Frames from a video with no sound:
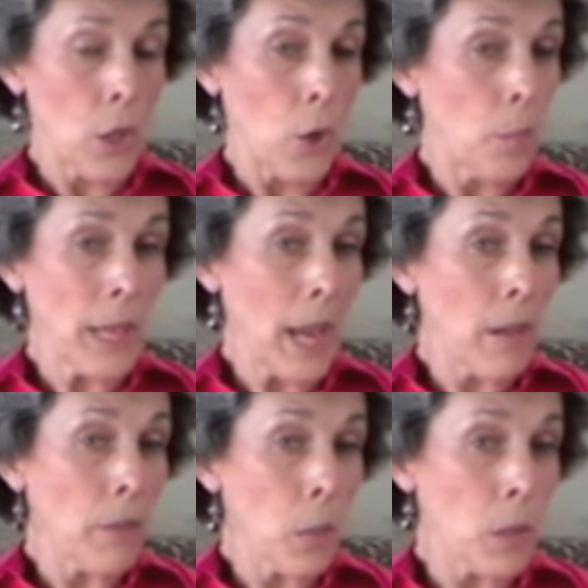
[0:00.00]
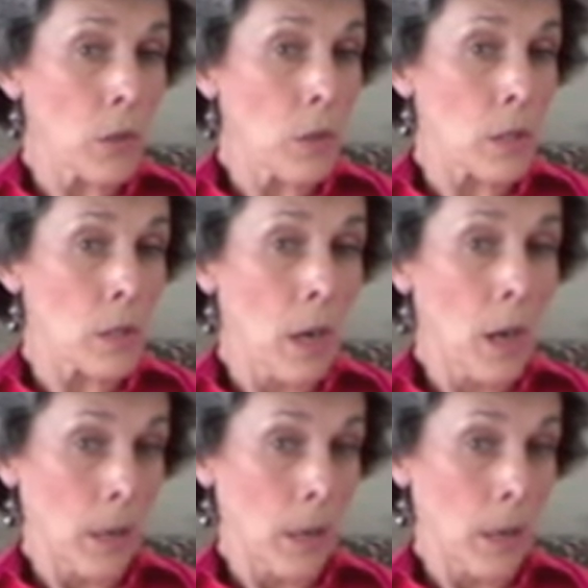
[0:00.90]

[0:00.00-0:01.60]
her behavior was just